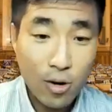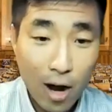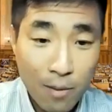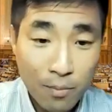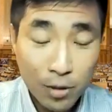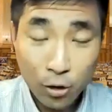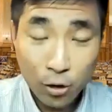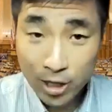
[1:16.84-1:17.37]

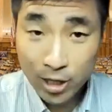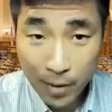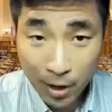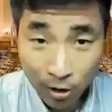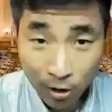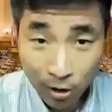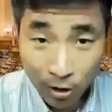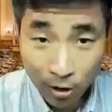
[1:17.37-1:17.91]
Korean
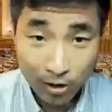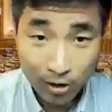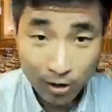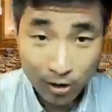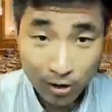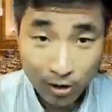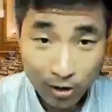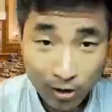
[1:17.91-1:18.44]
American. I
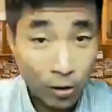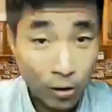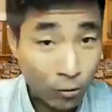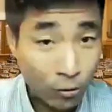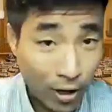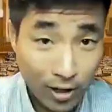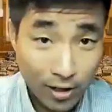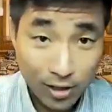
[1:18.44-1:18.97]
was born and
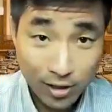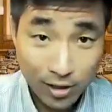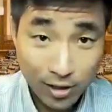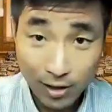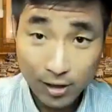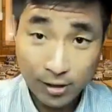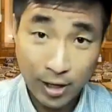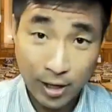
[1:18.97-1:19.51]
raised in the
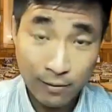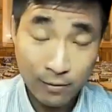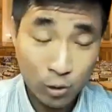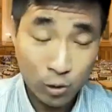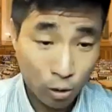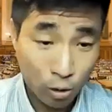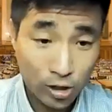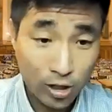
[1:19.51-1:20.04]
state of
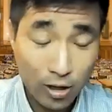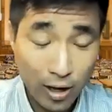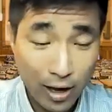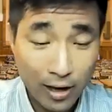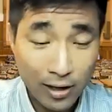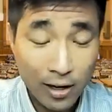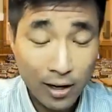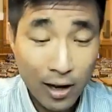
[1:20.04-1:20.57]
Georgia.
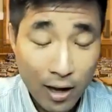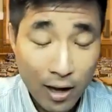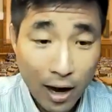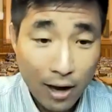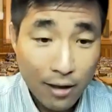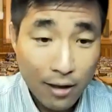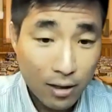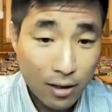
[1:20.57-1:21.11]
And I
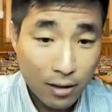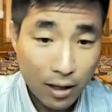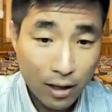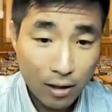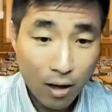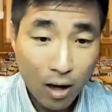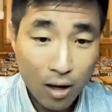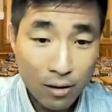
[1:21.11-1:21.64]
think like a
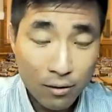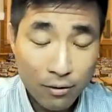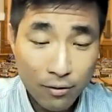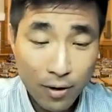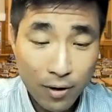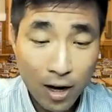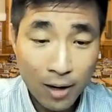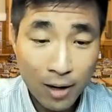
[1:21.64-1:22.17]
lot of
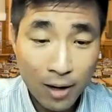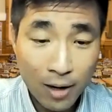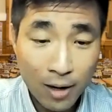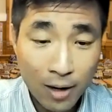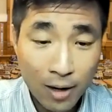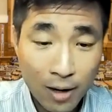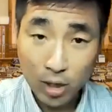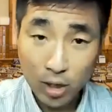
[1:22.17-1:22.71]

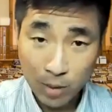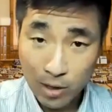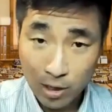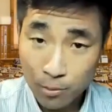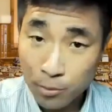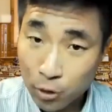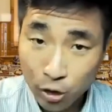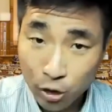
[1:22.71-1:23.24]
low-income
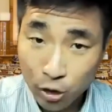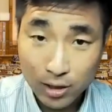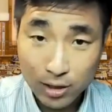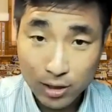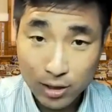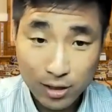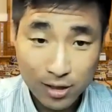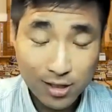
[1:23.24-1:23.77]

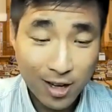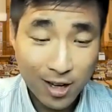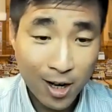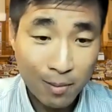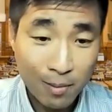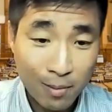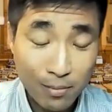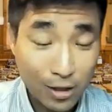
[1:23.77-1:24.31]
immigrants,
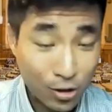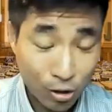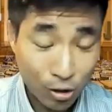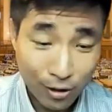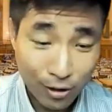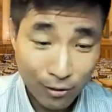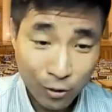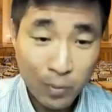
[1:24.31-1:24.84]
certainly
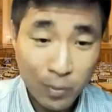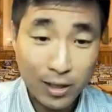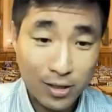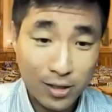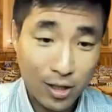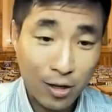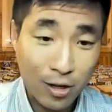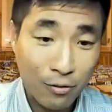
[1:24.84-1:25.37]
for
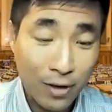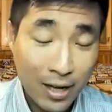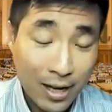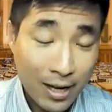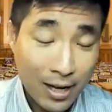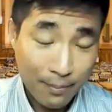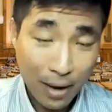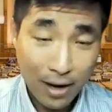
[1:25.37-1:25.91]
myself,
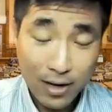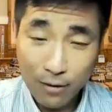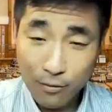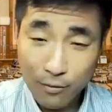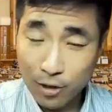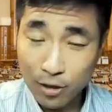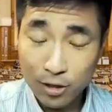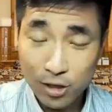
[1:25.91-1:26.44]
I
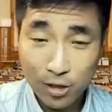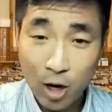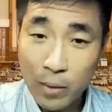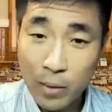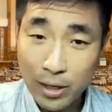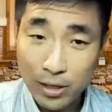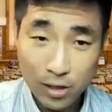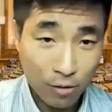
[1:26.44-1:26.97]
never saw
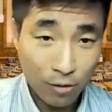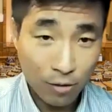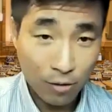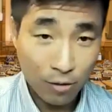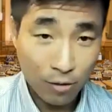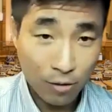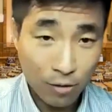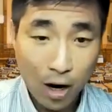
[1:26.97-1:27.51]
myself running
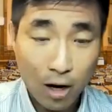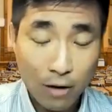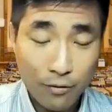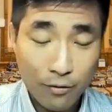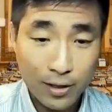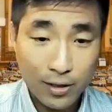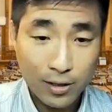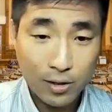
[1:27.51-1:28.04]
for
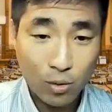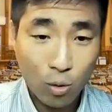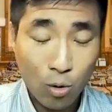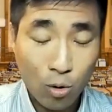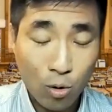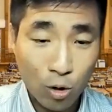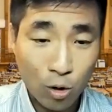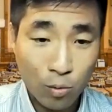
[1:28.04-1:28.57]
office
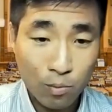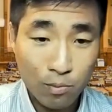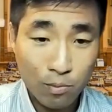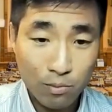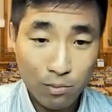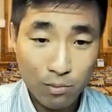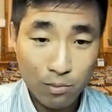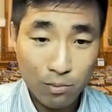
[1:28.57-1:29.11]
or,
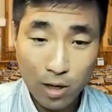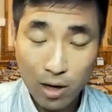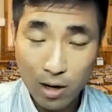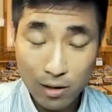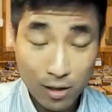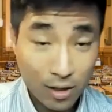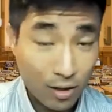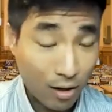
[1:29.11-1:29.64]

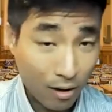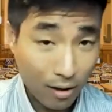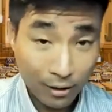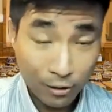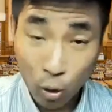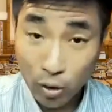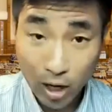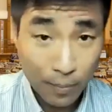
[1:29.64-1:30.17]
and
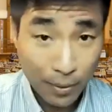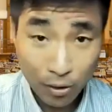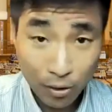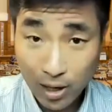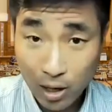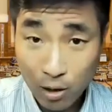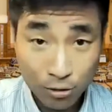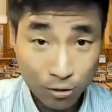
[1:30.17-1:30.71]
growing up, I don't think I
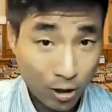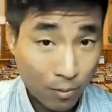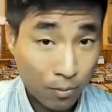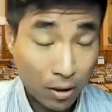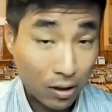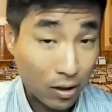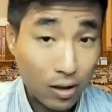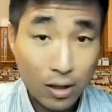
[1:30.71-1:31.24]
was really
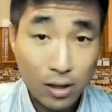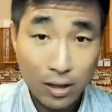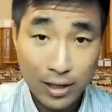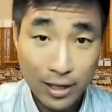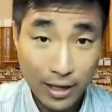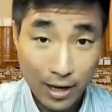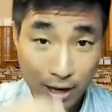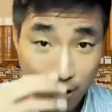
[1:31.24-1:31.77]
politically
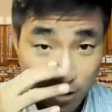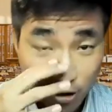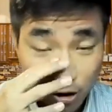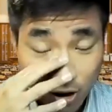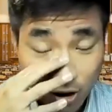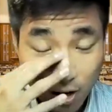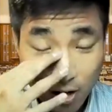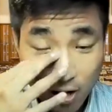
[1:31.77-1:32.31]
engaged.
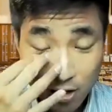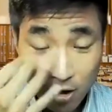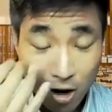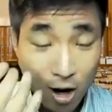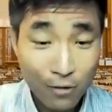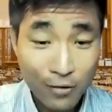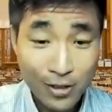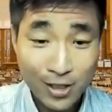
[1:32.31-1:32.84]

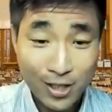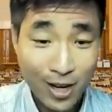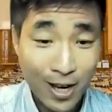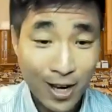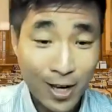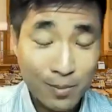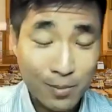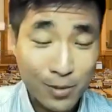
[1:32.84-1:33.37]

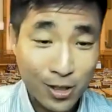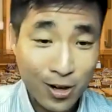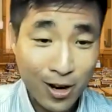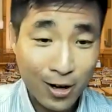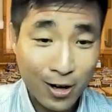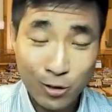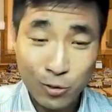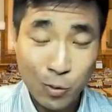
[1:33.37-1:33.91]
Oftentimes, I
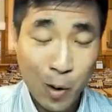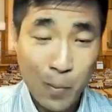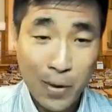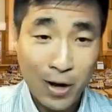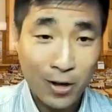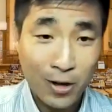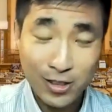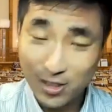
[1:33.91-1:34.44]
heard from my
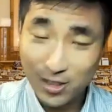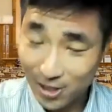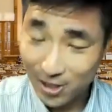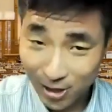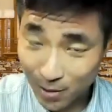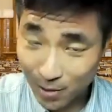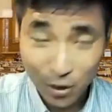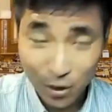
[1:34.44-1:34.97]
parents,
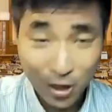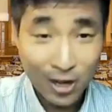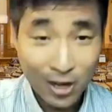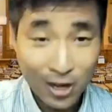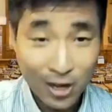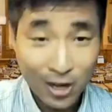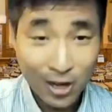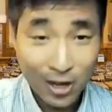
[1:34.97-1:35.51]
keep your head
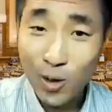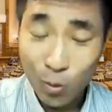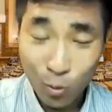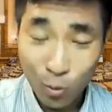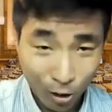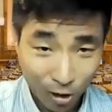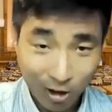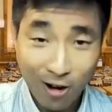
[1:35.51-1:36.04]
down,
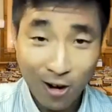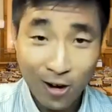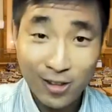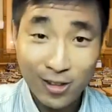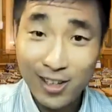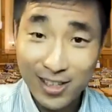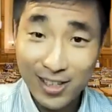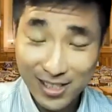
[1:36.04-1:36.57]
work hard,
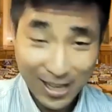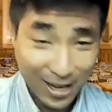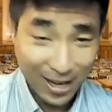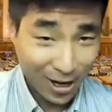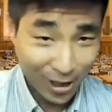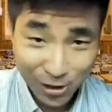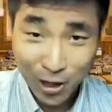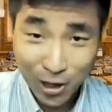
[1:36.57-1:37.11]
stay out of
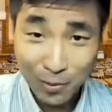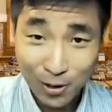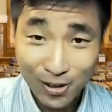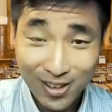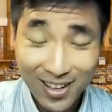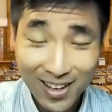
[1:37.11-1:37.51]
trouble.